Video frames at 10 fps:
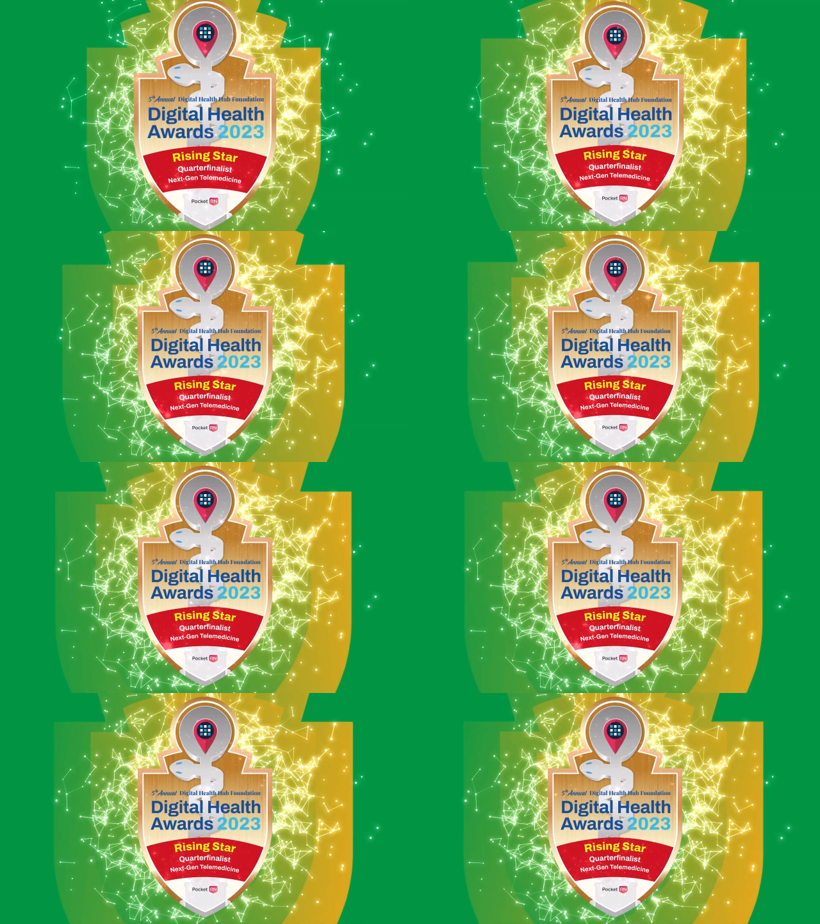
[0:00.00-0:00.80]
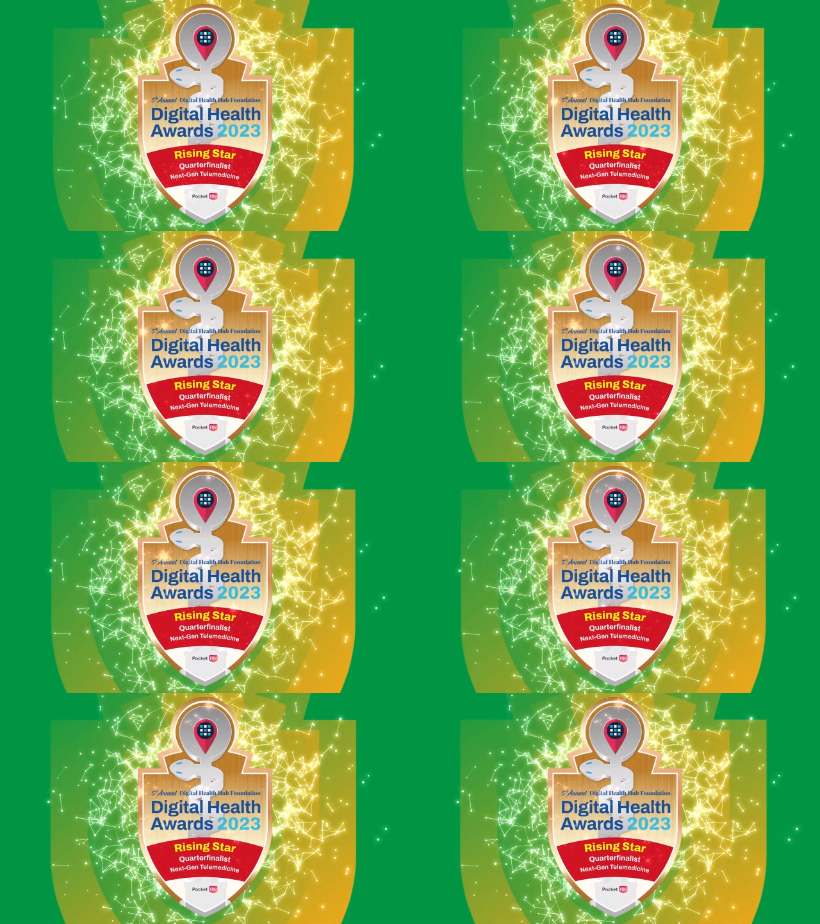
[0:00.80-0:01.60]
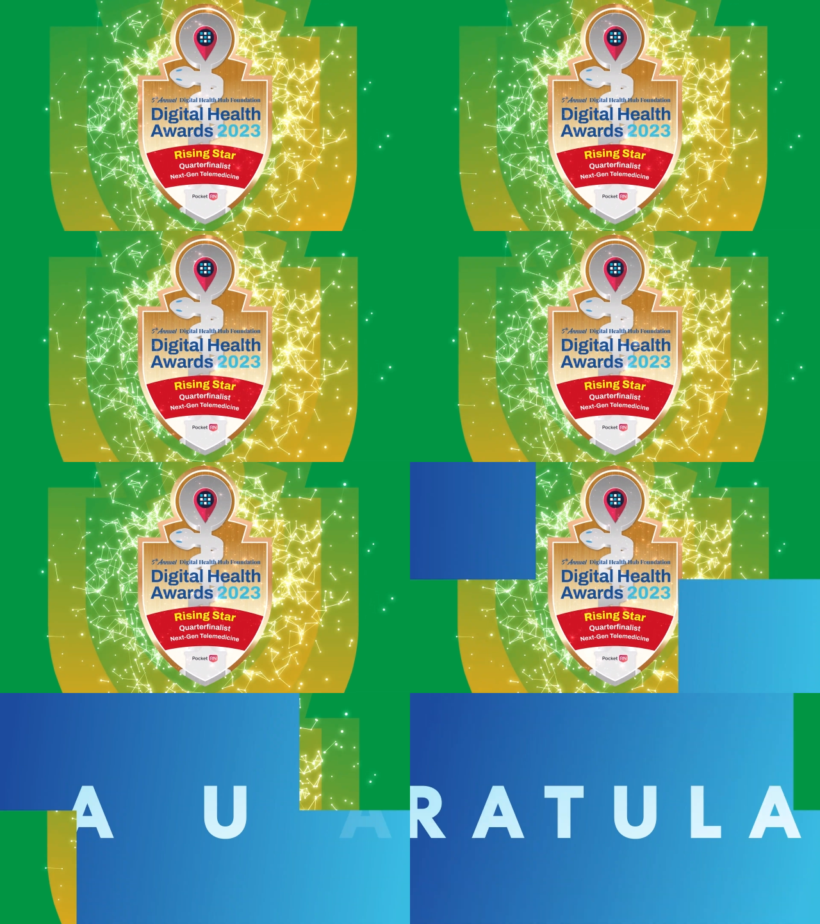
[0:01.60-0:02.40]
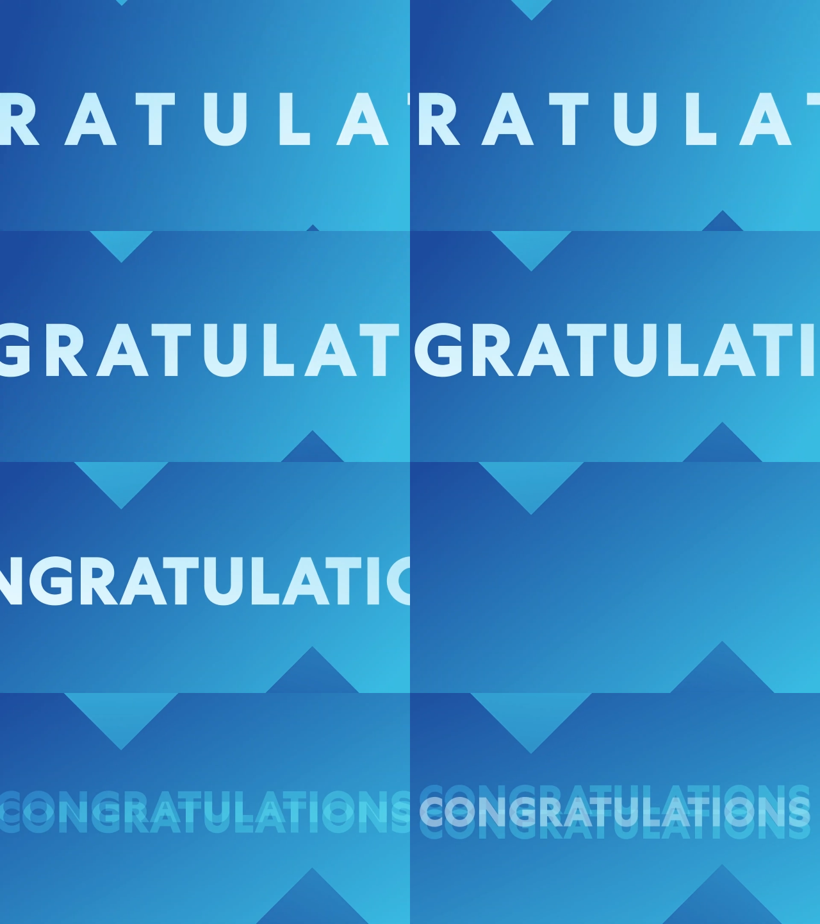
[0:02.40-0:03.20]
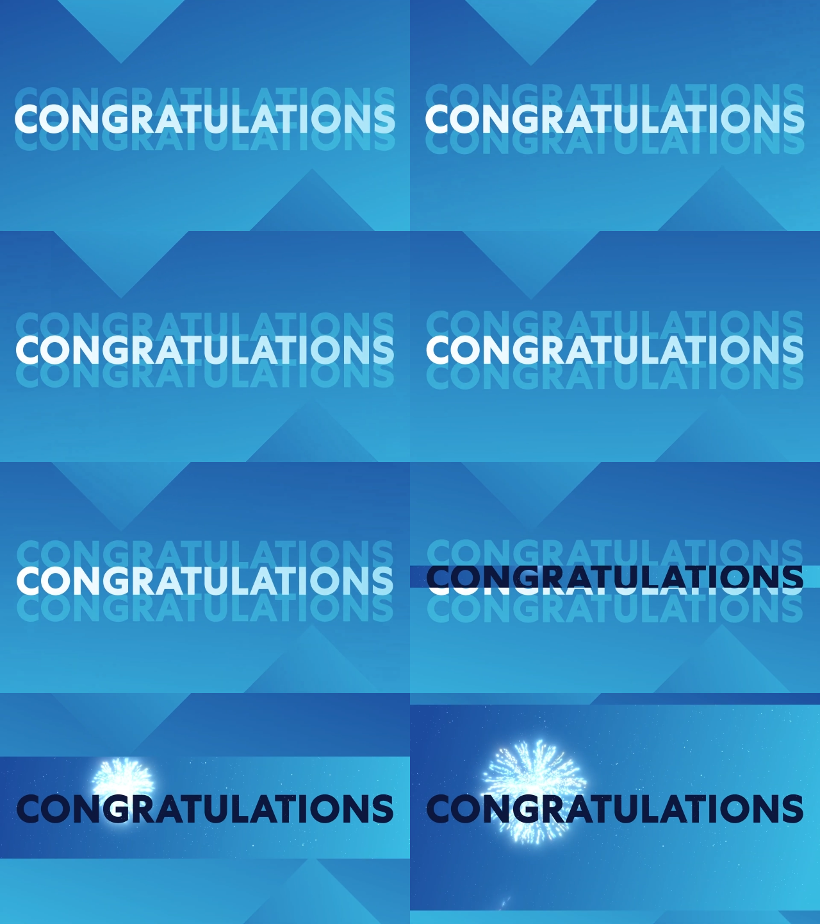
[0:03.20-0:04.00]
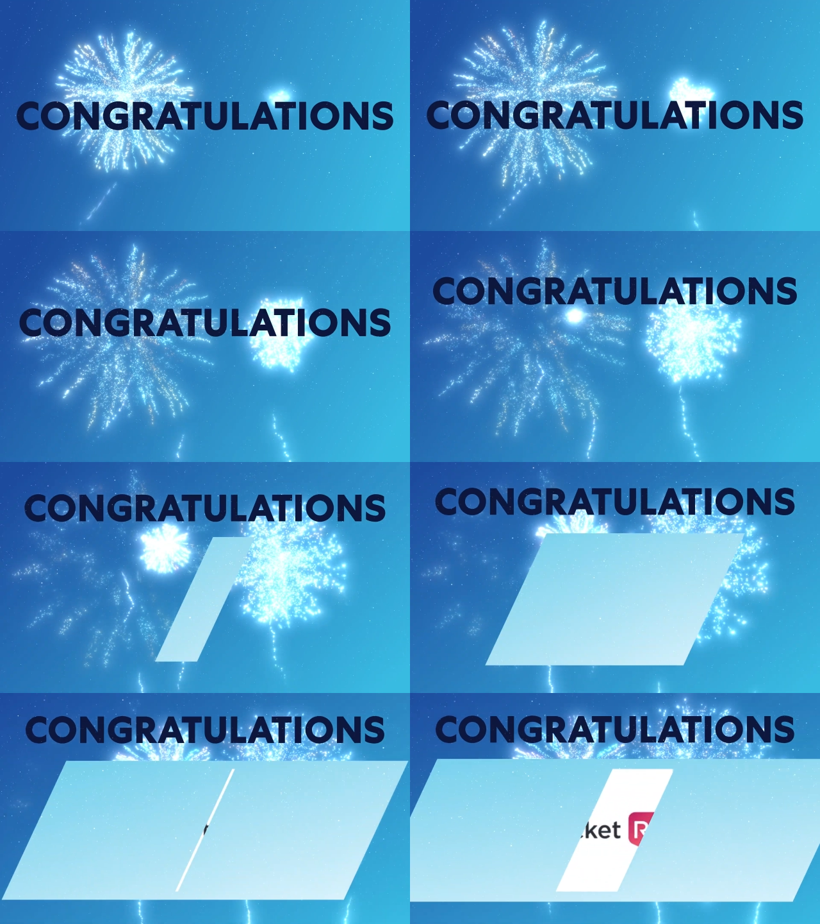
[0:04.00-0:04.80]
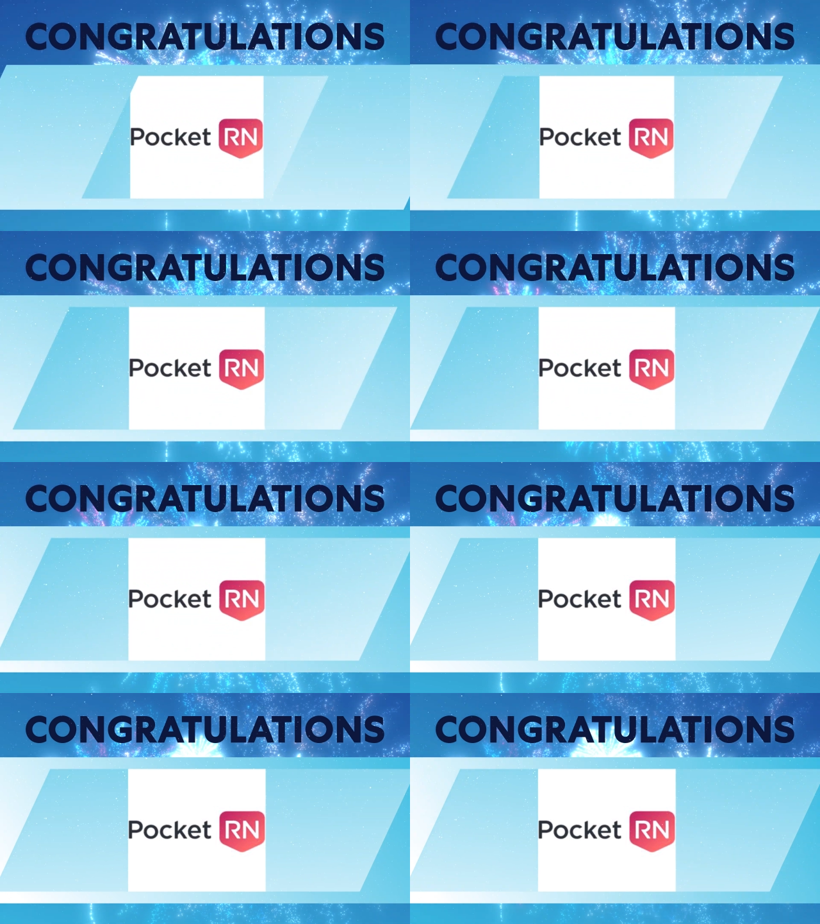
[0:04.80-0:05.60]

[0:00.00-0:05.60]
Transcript: (no speaker visible)